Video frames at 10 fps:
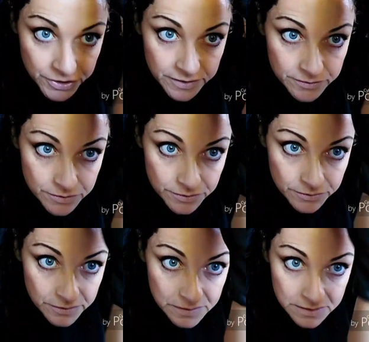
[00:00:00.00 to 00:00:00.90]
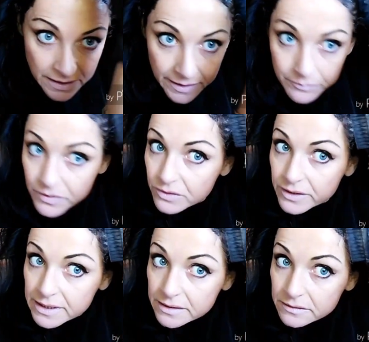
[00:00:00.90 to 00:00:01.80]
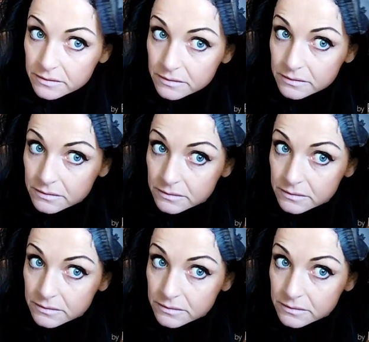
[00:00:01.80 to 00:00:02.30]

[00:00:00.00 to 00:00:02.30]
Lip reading: just do the same thing.